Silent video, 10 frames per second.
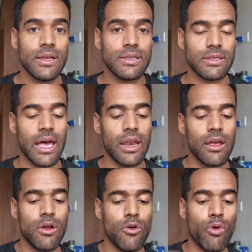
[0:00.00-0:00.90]
So
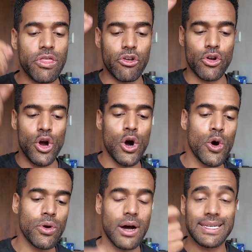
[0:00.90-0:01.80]
that with your
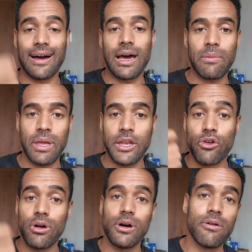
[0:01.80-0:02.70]
own autonomy and
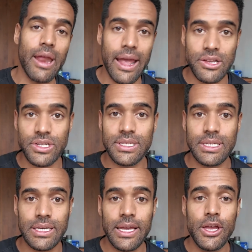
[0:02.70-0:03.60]
your own
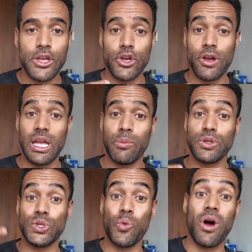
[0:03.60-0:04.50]
agency, you're able
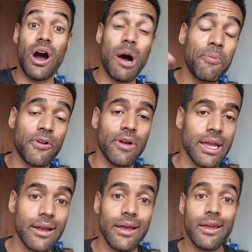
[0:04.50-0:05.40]
to
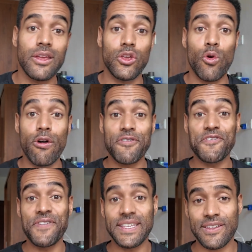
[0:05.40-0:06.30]
upgrade your
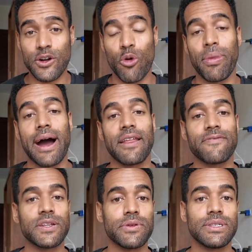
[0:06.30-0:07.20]
physical body
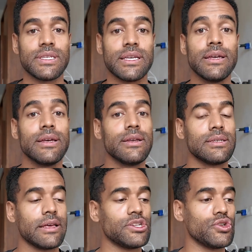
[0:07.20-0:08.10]
fluency
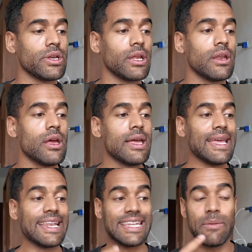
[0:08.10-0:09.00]
so that you can
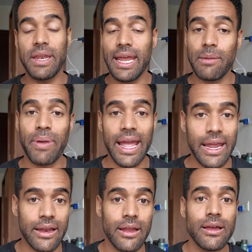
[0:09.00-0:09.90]
eliminate
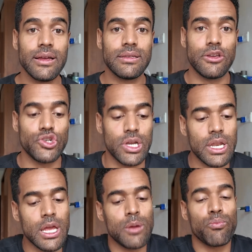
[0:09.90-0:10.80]
pain, so that you
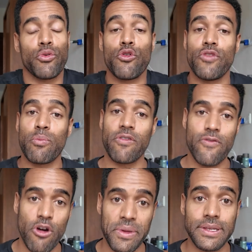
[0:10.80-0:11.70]
can improve your
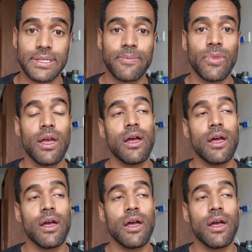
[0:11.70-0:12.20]
performance.